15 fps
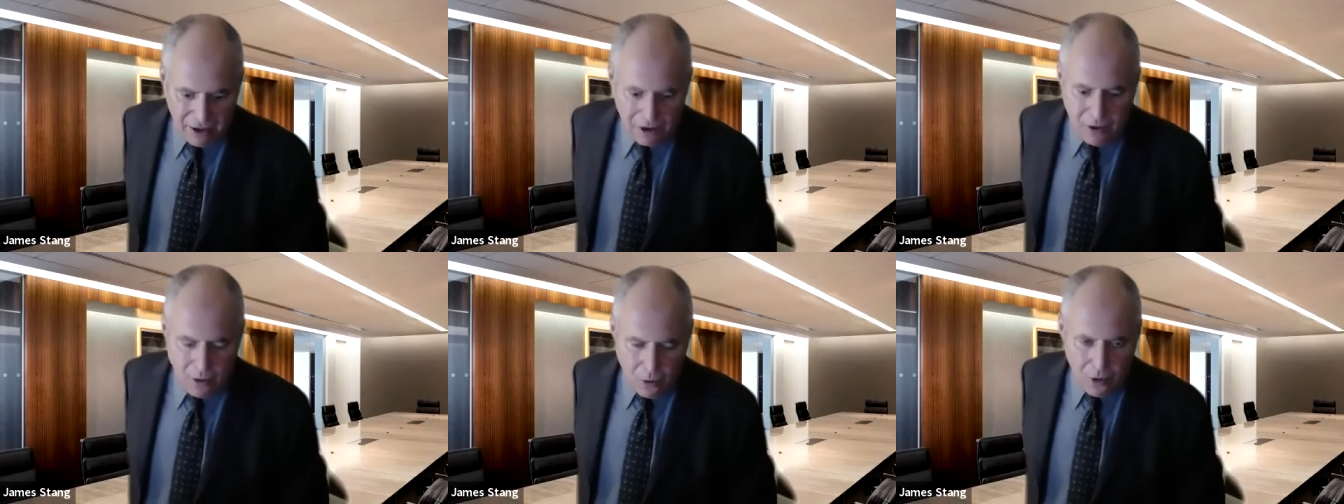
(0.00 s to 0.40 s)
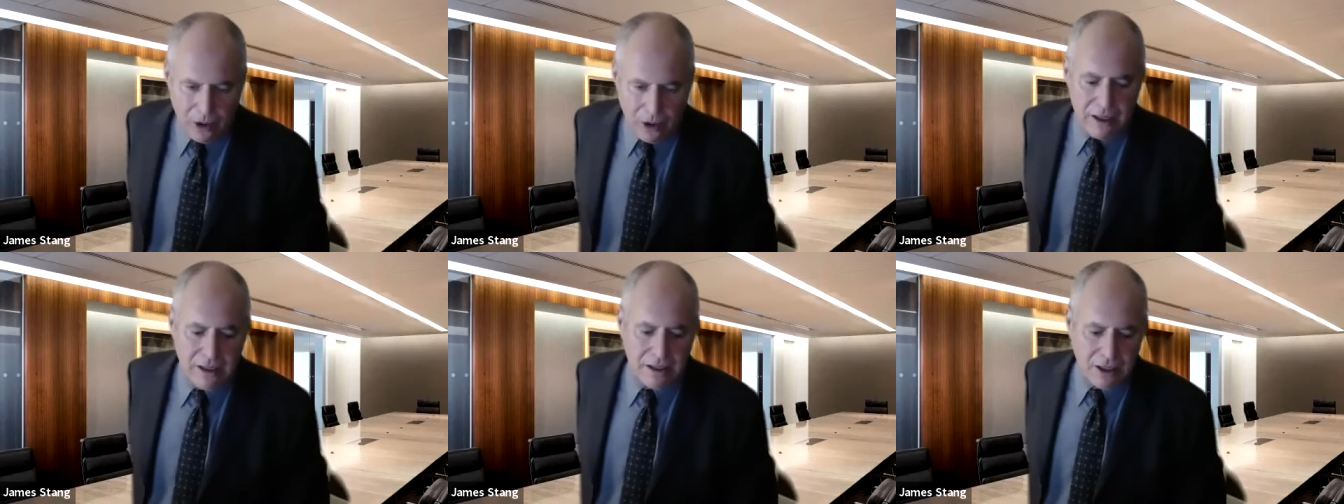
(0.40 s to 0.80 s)
The
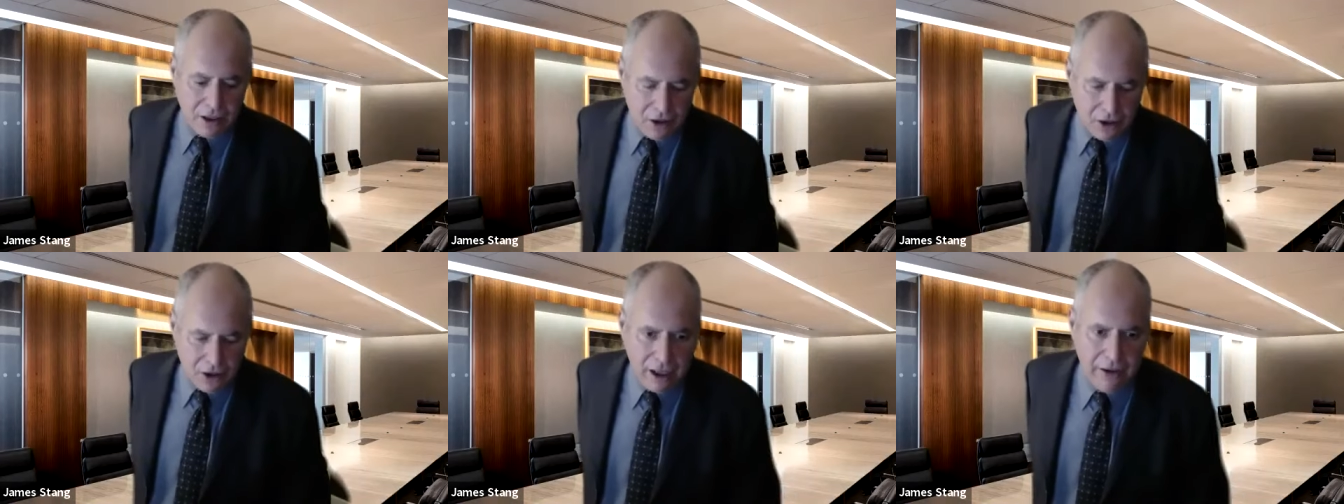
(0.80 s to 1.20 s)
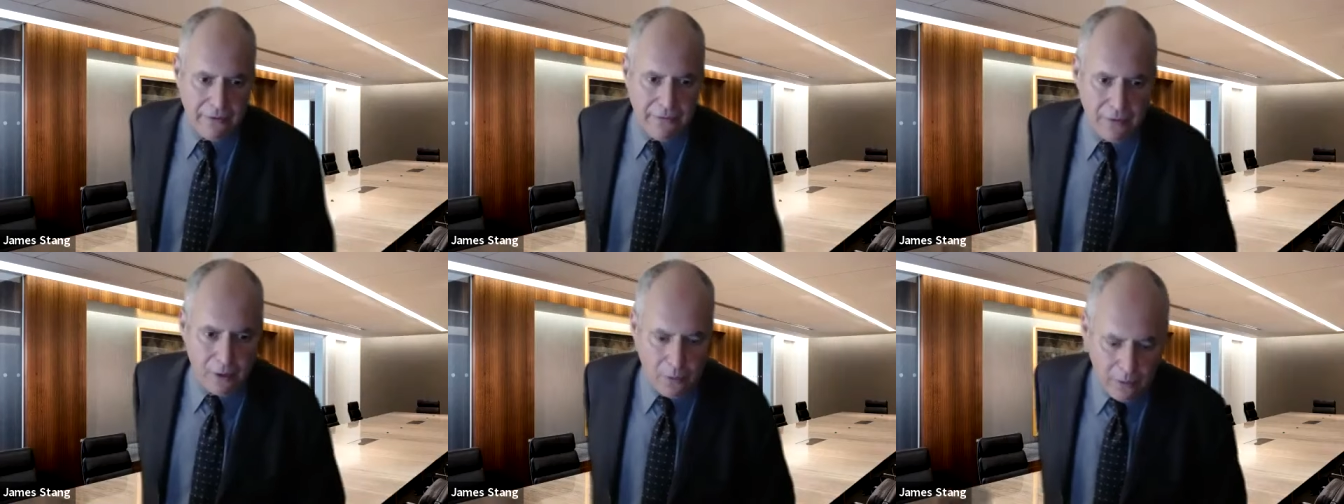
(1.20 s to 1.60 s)
court is
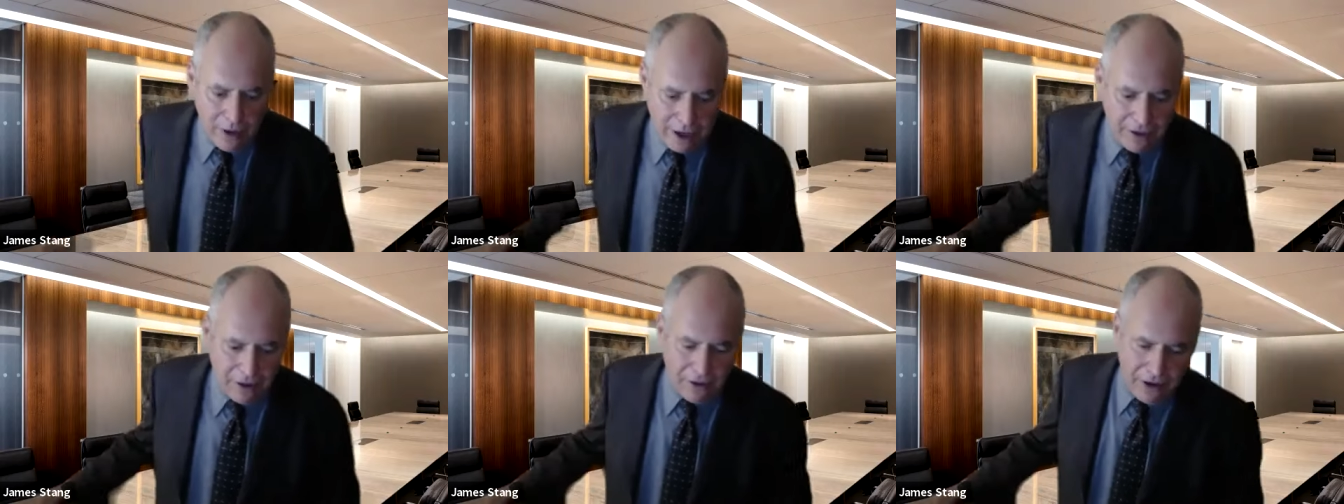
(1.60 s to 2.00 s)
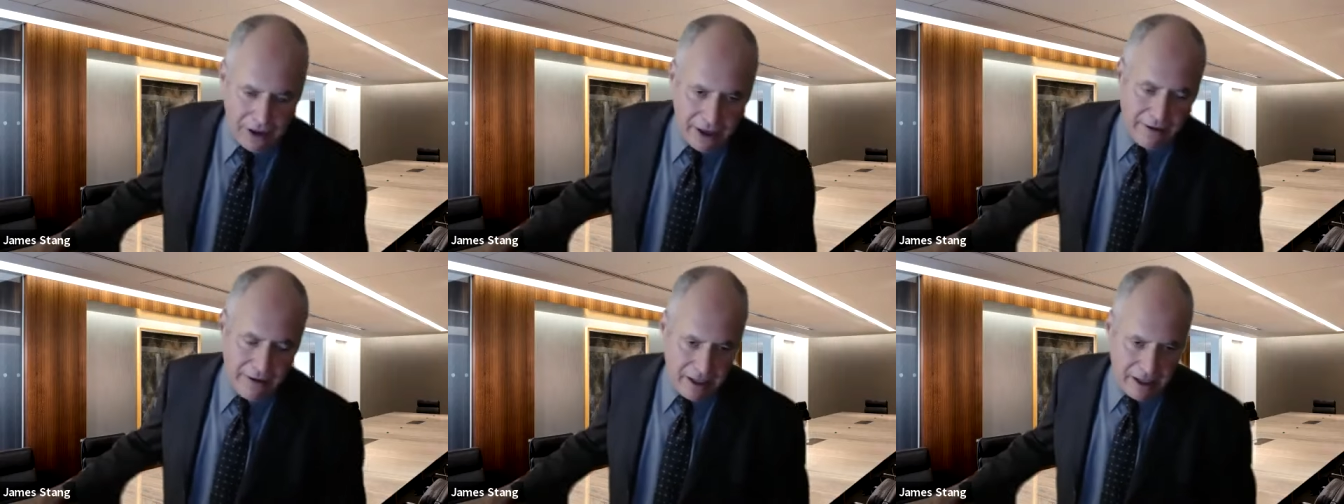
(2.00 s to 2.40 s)
looking for whether
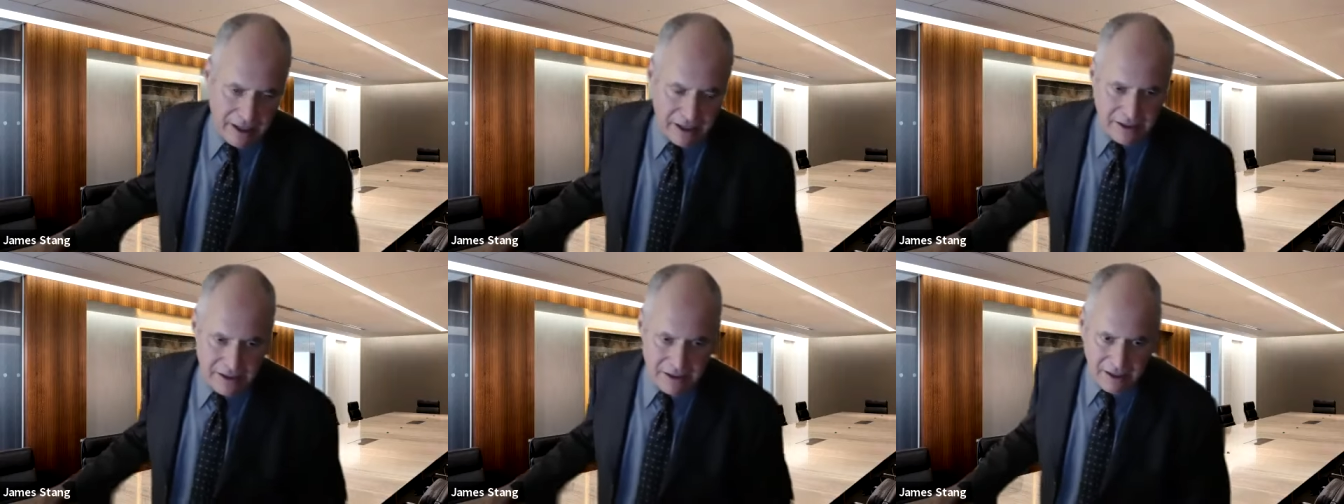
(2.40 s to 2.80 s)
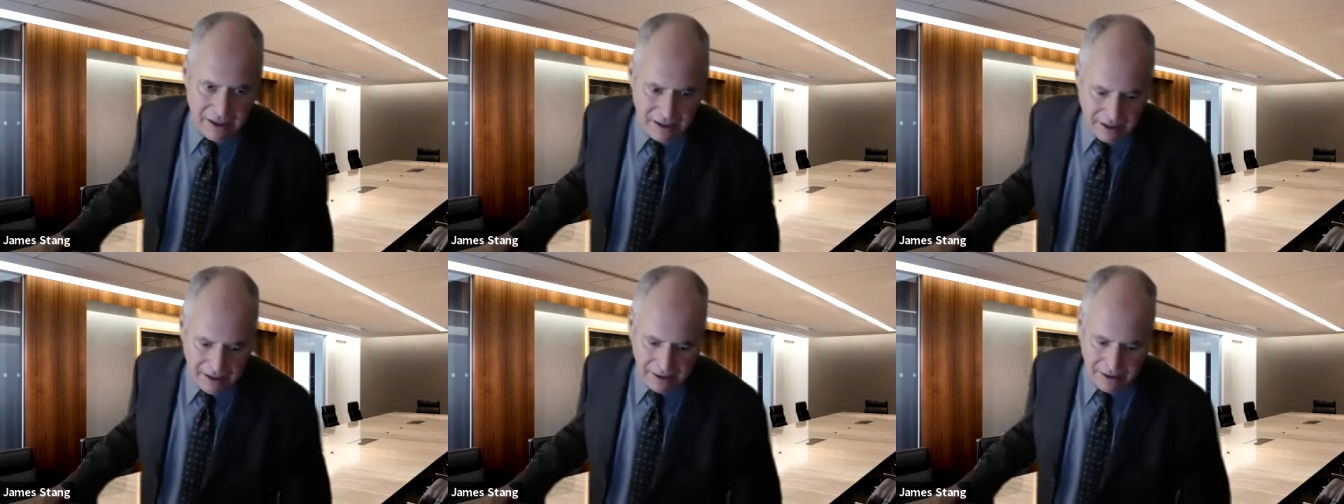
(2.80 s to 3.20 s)
there is,
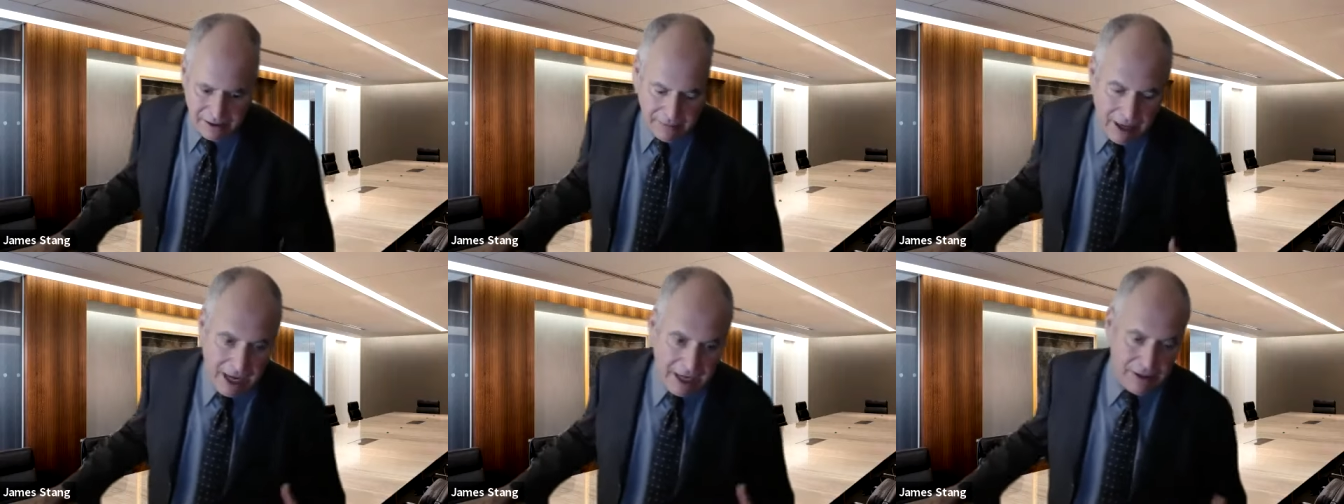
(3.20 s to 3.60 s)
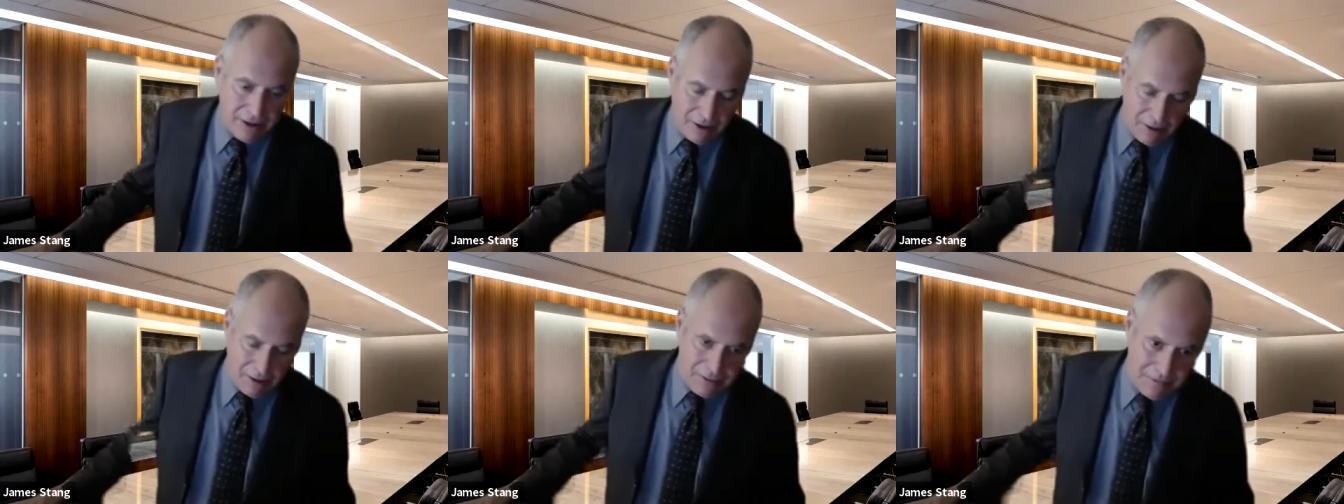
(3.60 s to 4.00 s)
these are my
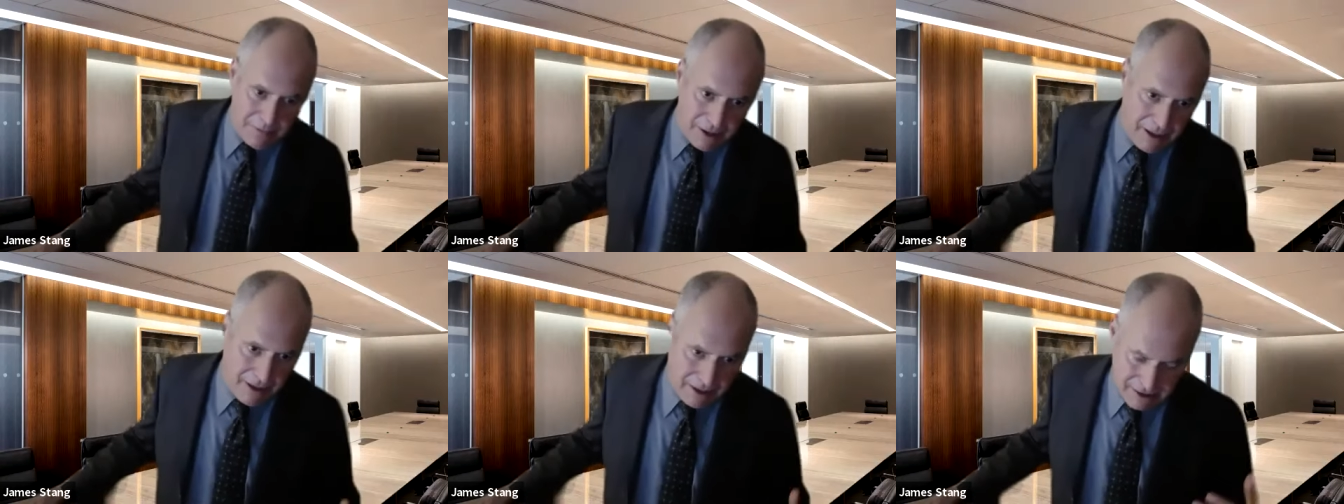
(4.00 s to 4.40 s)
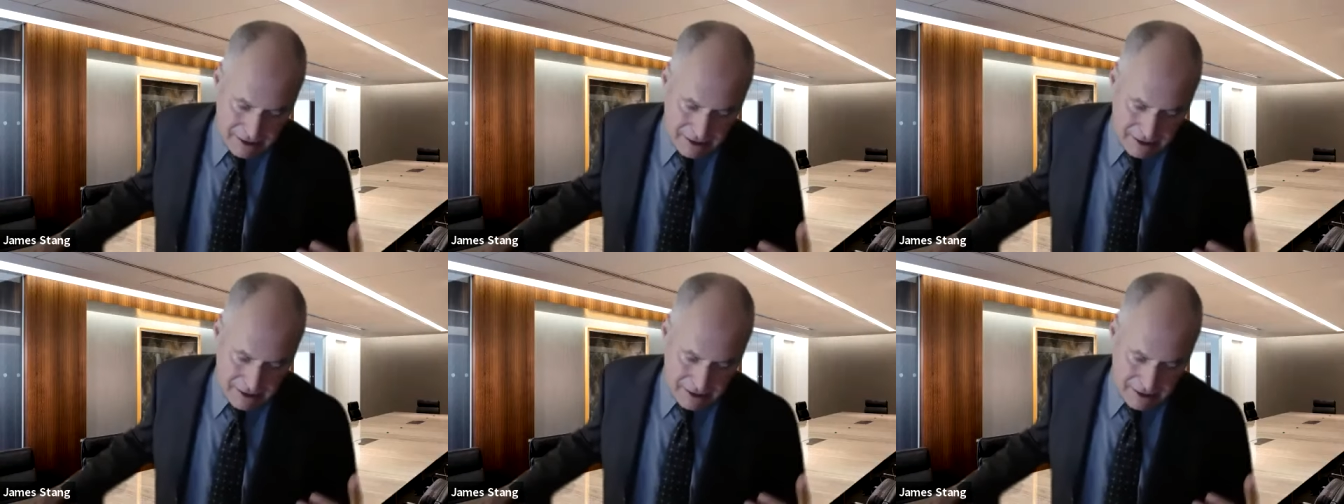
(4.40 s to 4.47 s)
terms, but